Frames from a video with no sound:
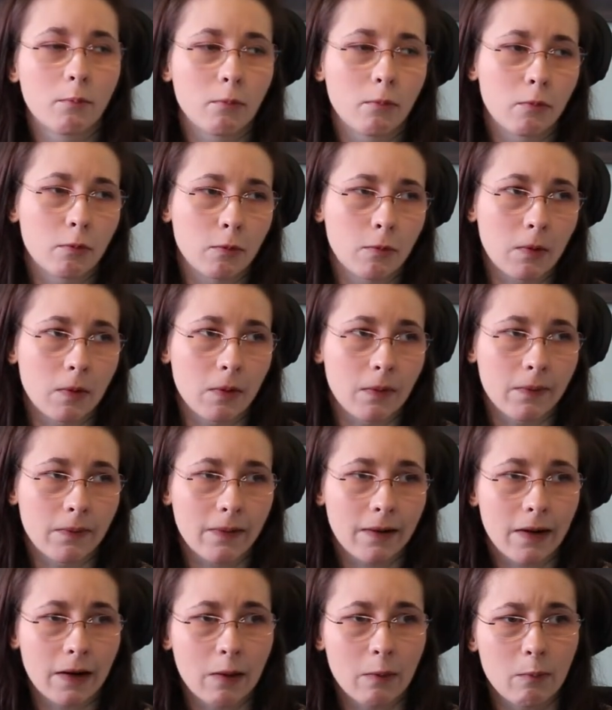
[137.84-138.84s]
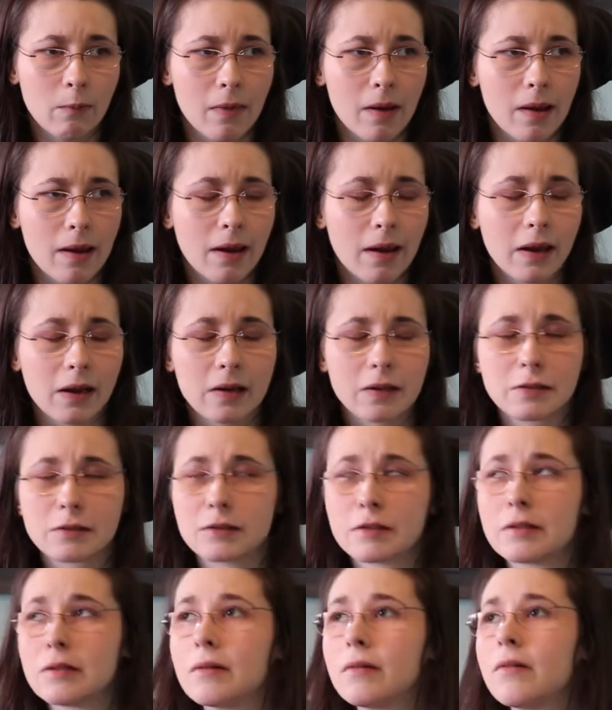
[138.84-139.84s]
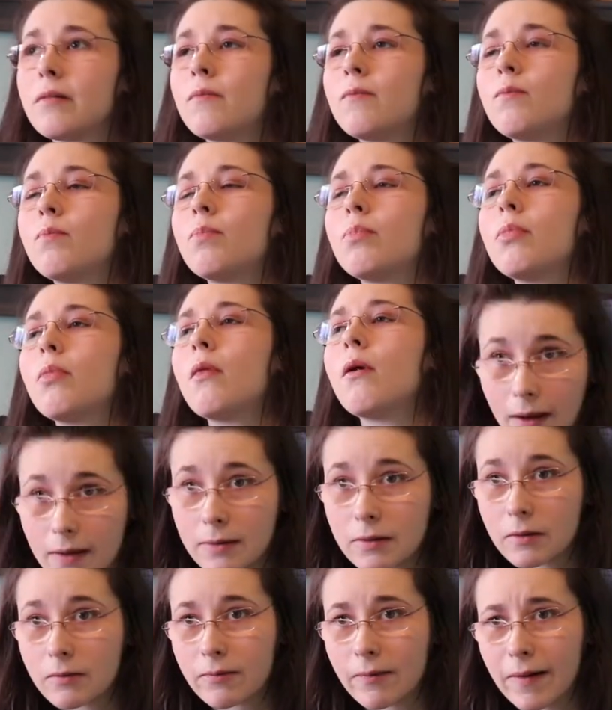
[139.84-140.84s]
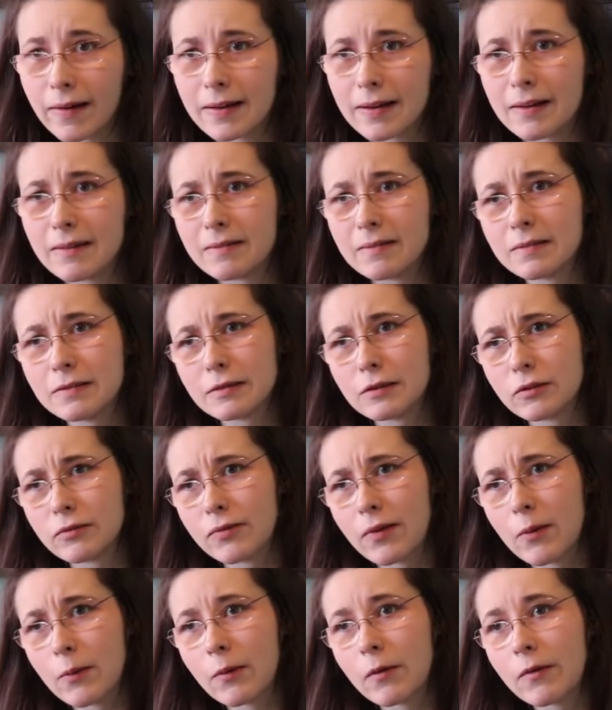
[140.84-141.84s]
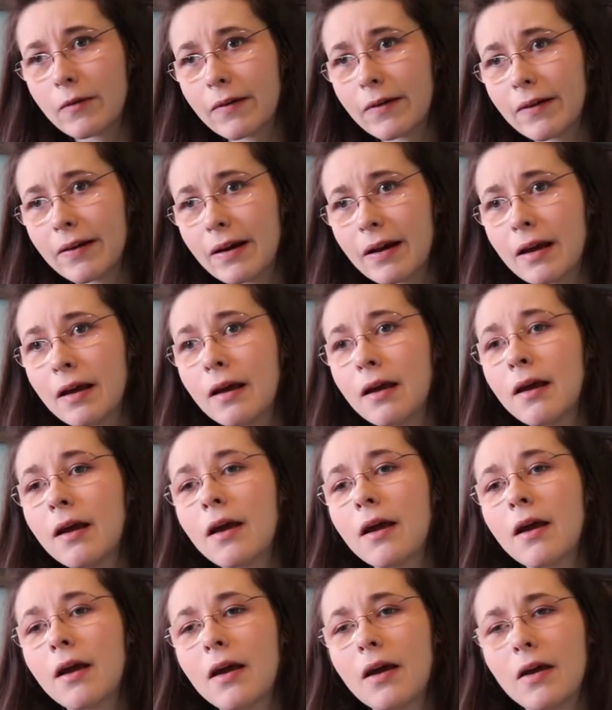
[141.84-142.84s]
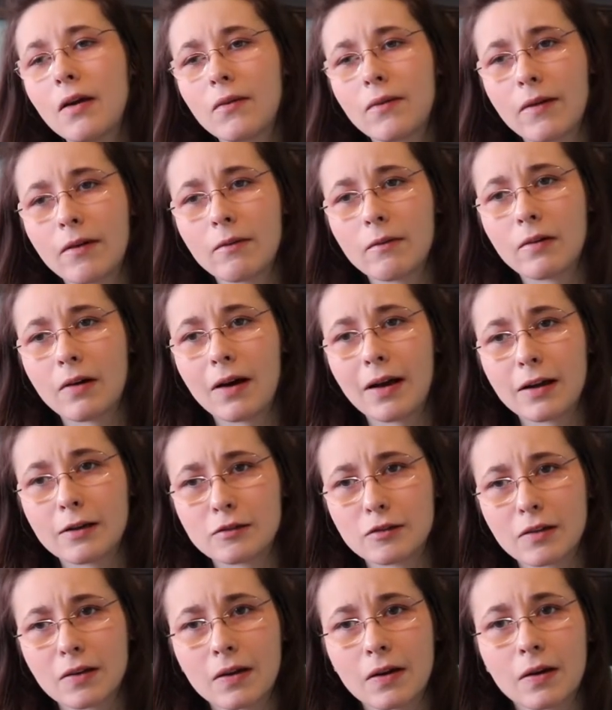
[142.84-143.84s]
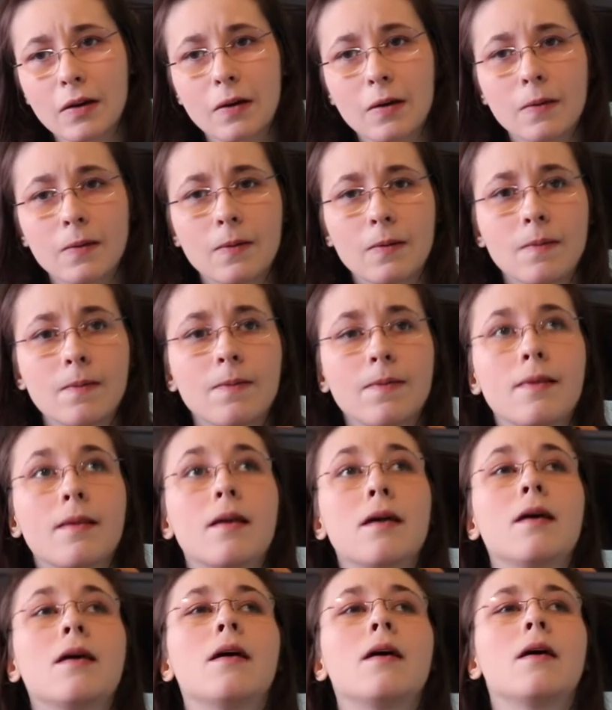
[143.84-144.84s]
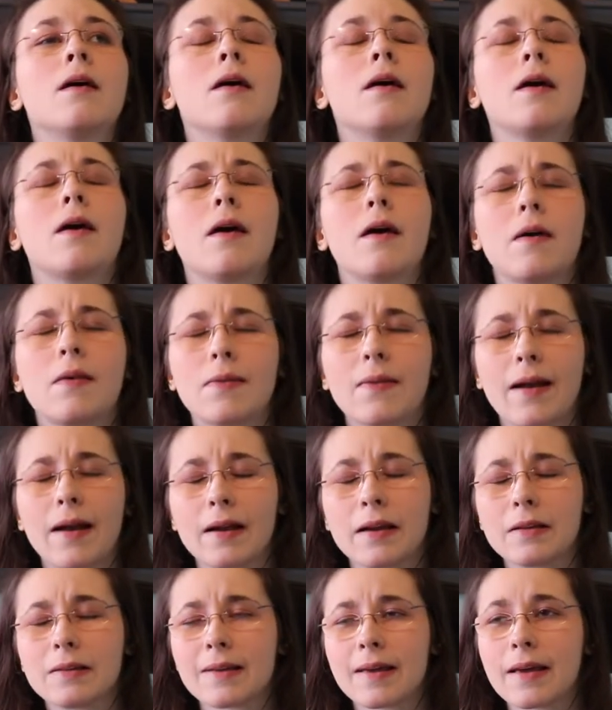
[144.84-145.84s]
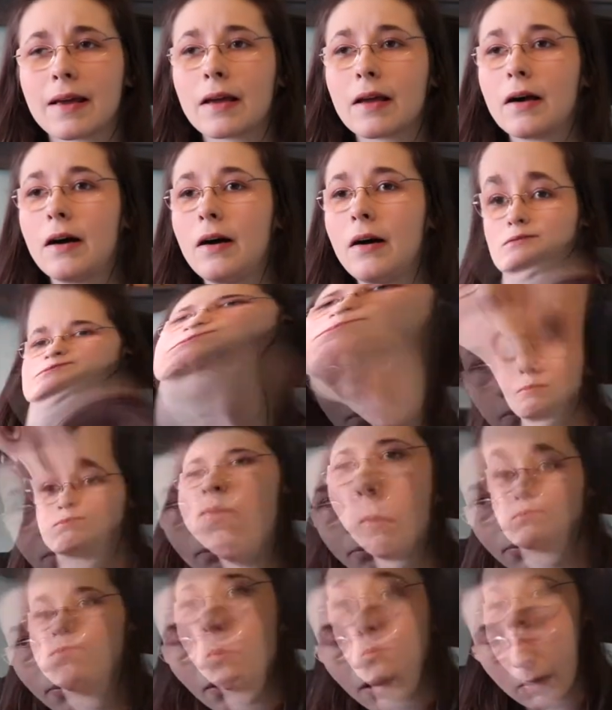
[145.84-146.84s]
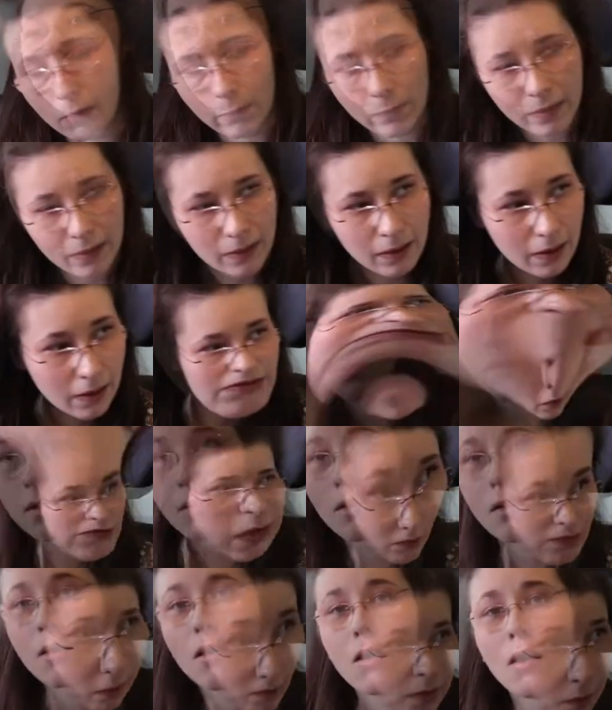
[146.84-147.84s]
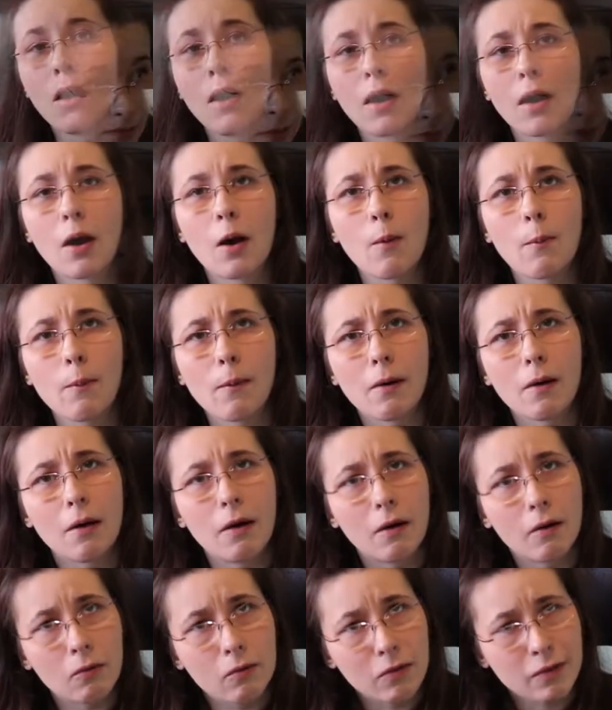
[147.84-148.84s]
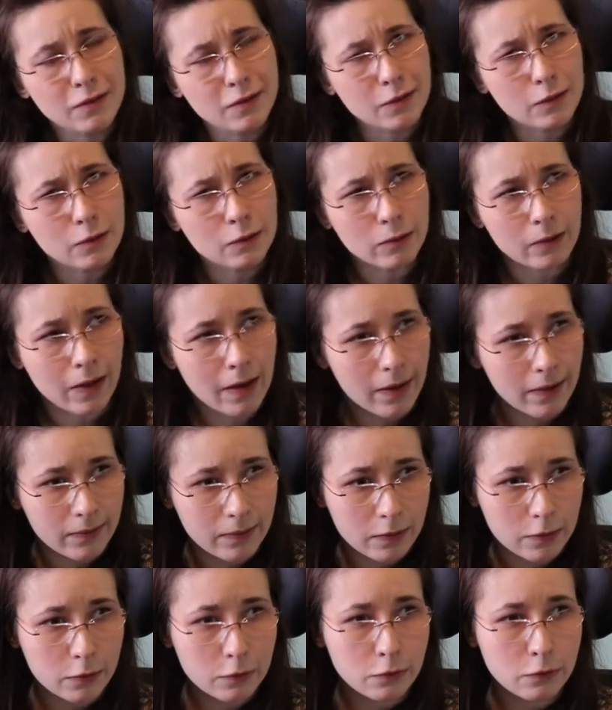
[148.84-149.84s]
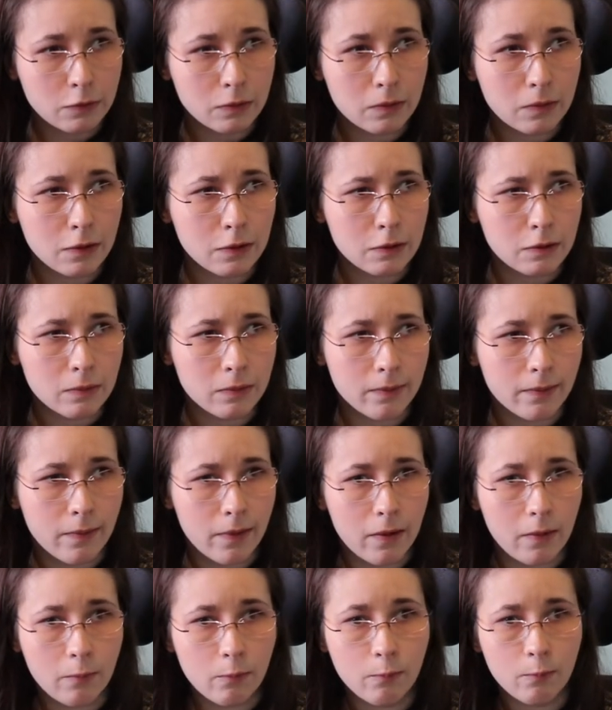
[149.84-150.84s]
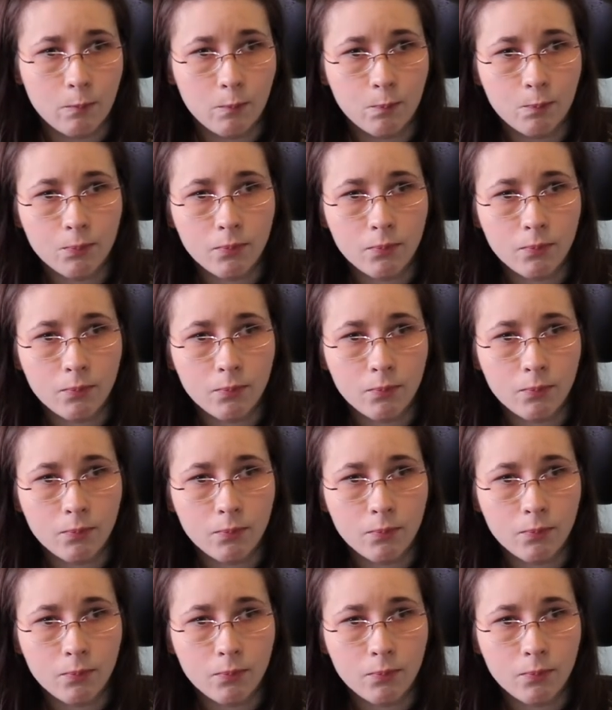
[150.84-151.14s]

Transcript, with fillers: program, and I don't find out until February if I will actually get in, and that is a um up in the air. A couple of reasons why I want to do this um